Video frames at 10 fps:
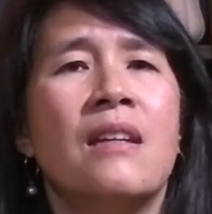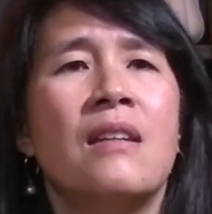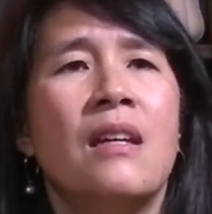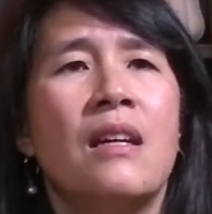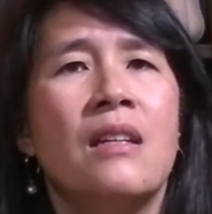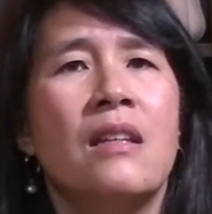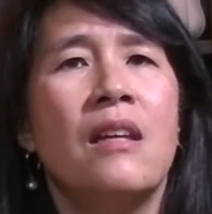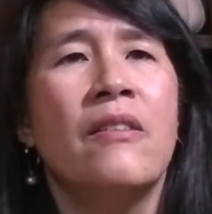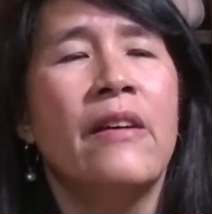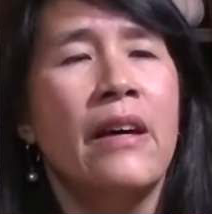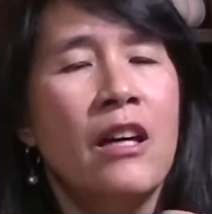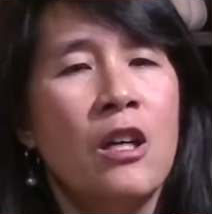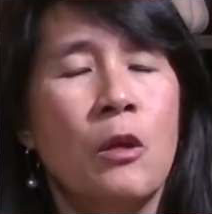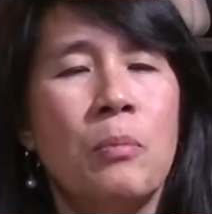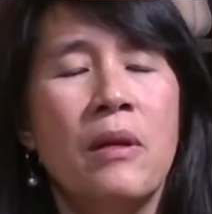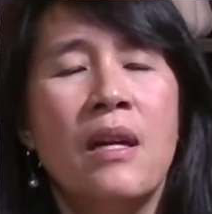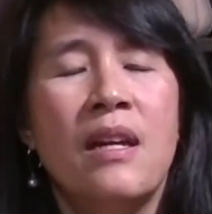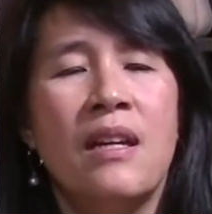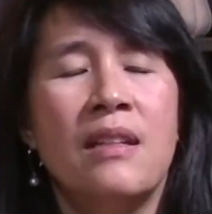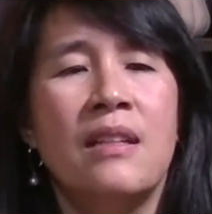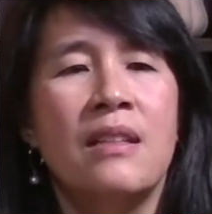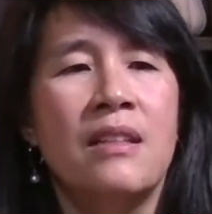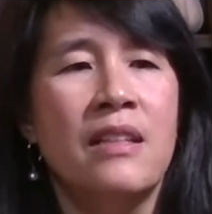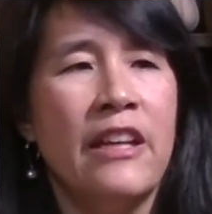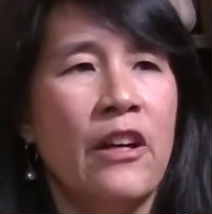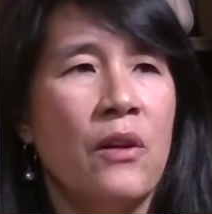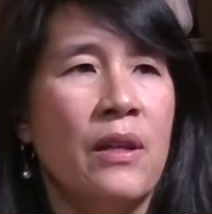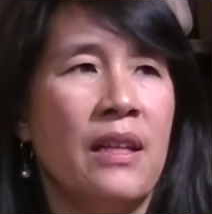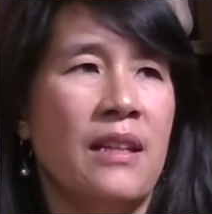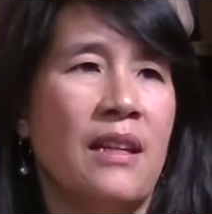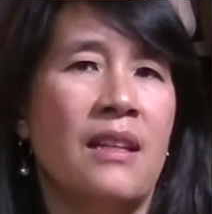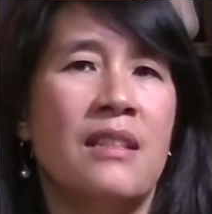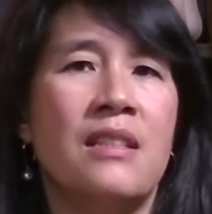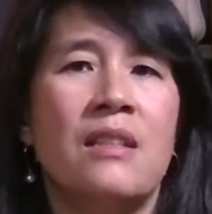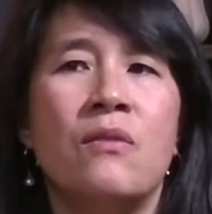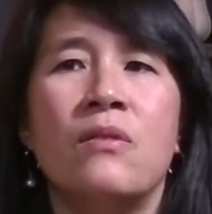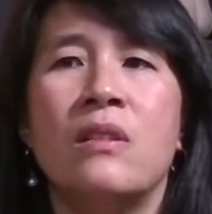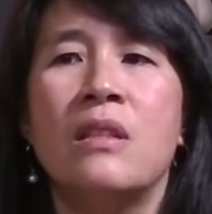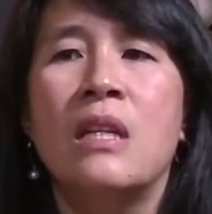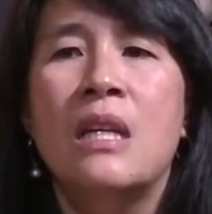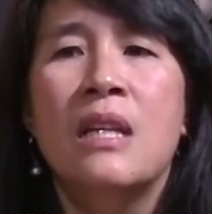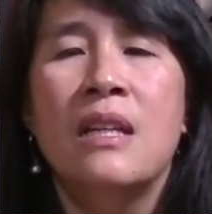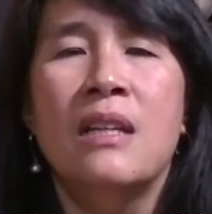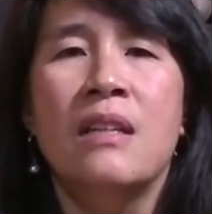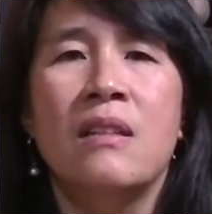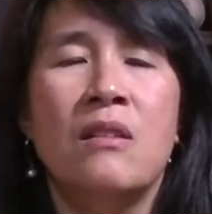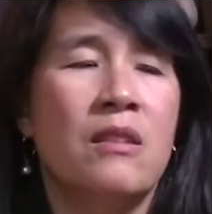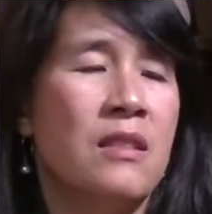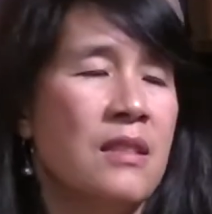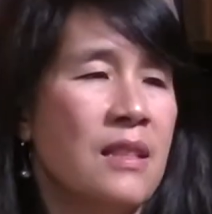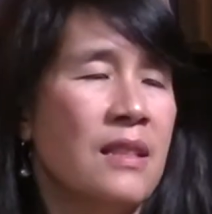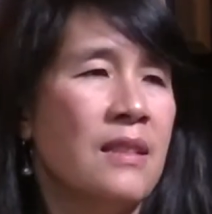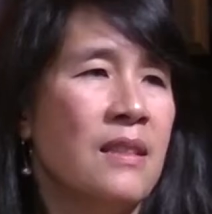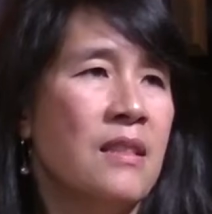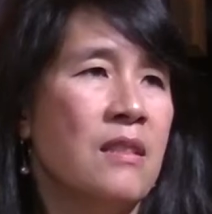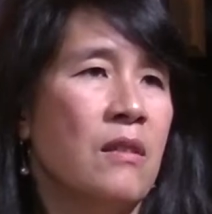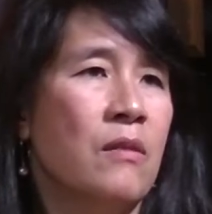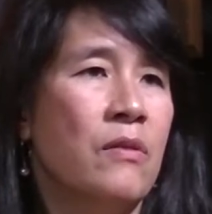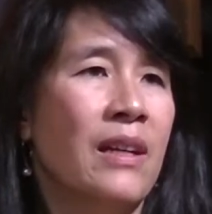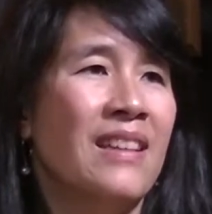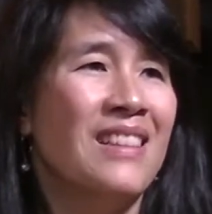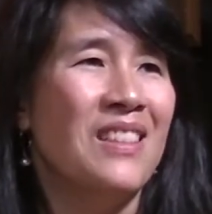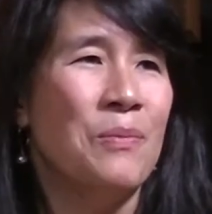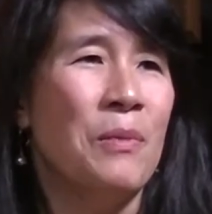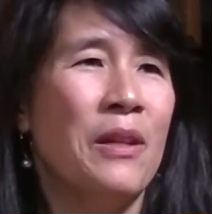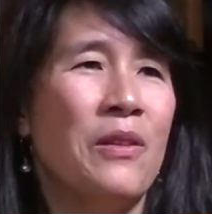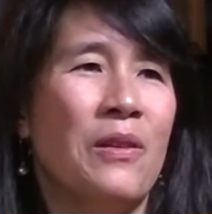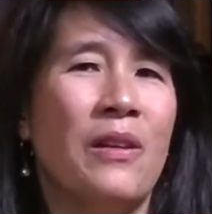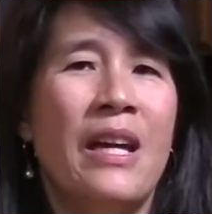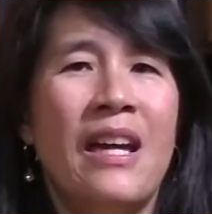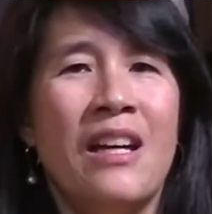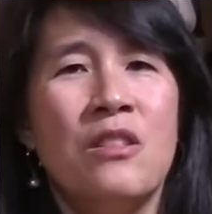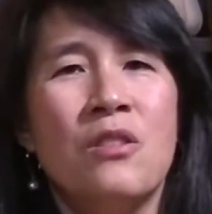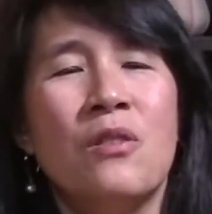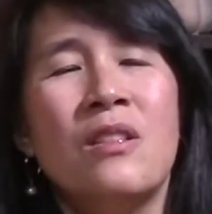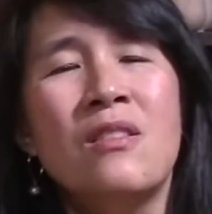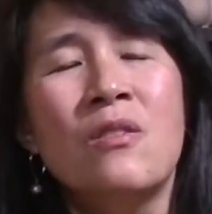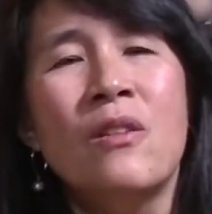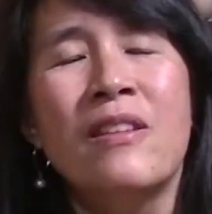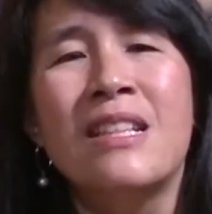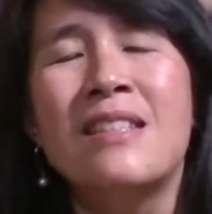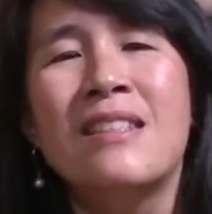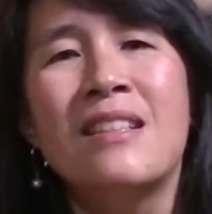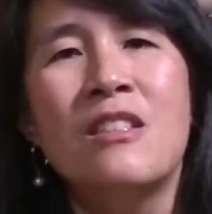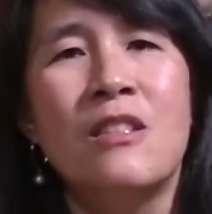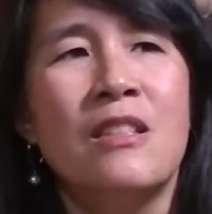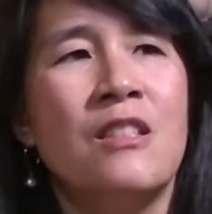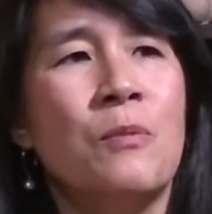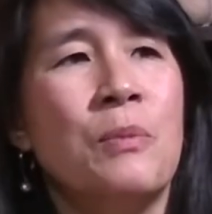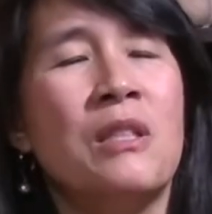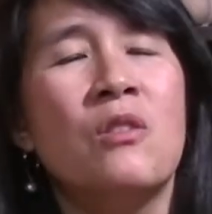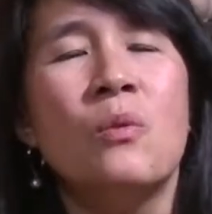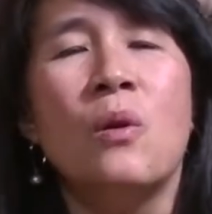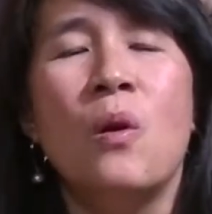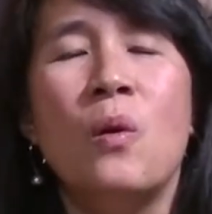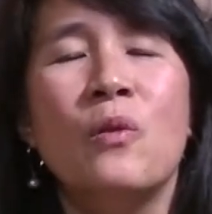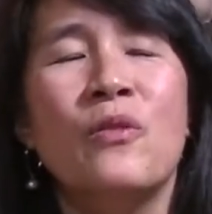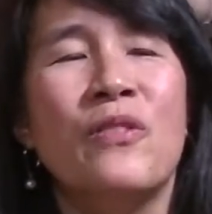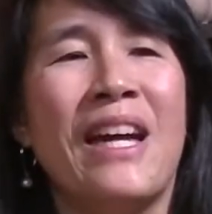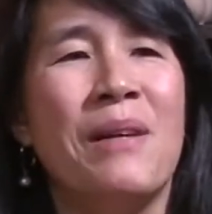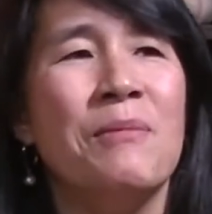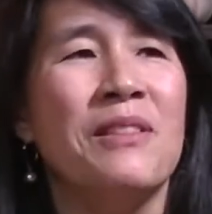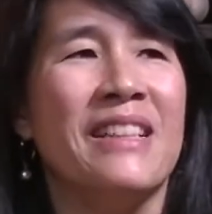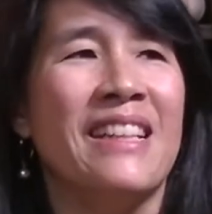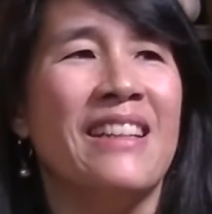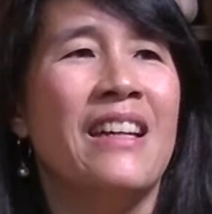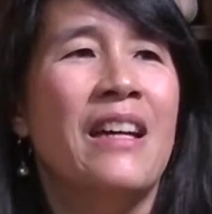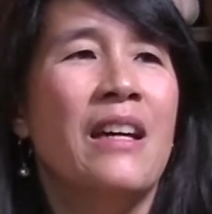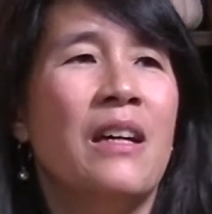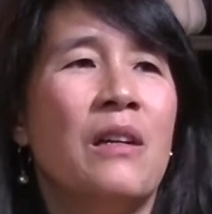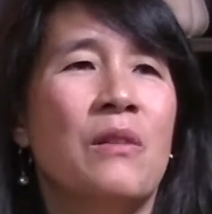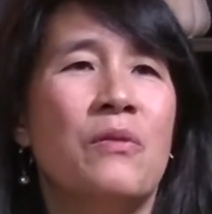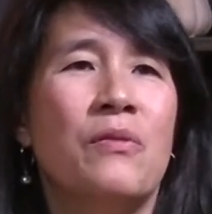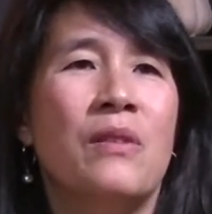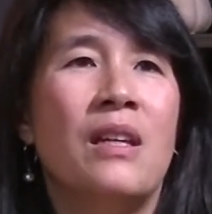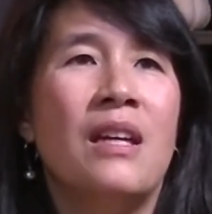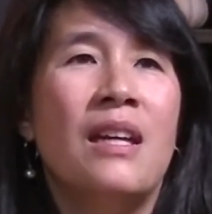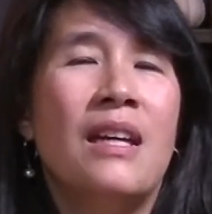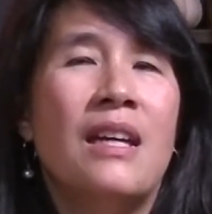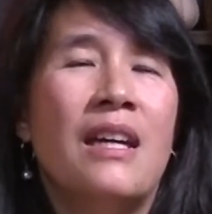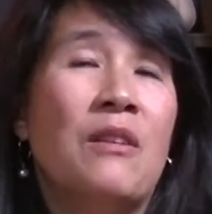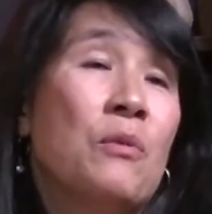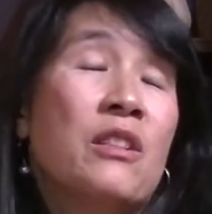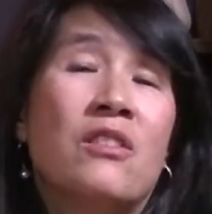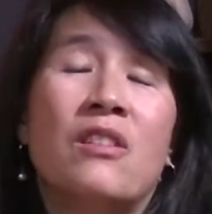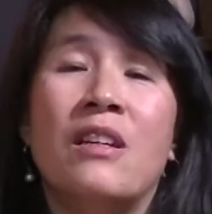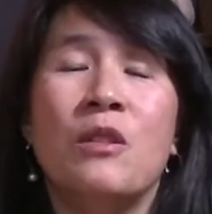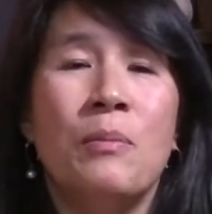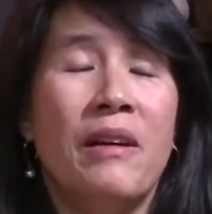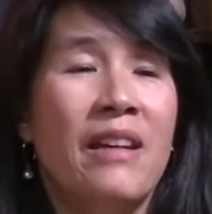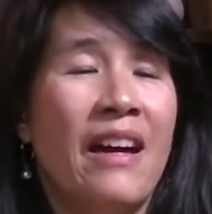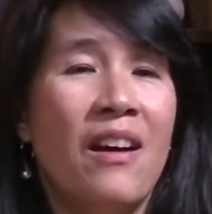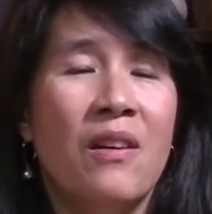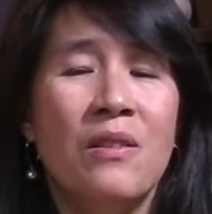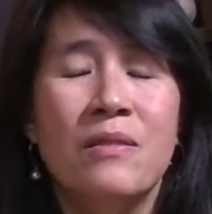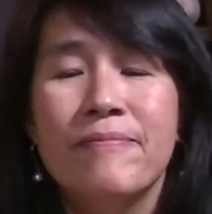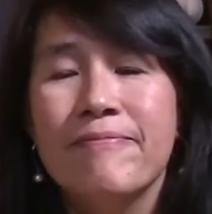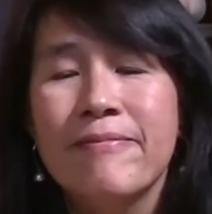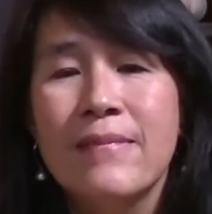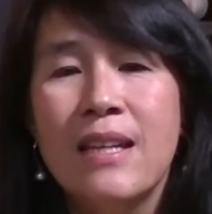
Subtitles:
the help and in the caring and even in the sickness of Ellen's mother. And so these are things that speak to a whole family and we could talk about how